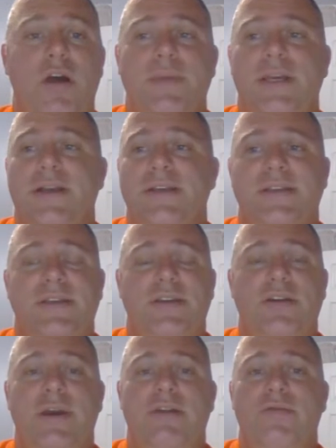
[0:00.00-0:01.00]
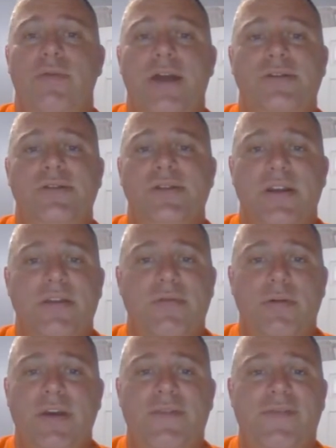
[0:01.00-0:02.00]
because you know Aaron Rodgers is going to throw
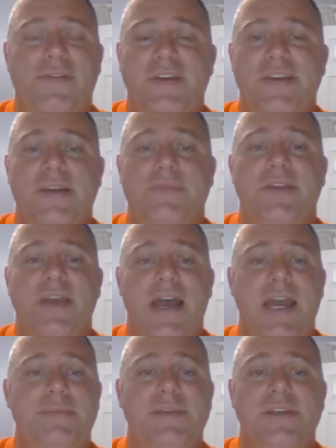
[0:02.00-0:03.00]
like 50-something times.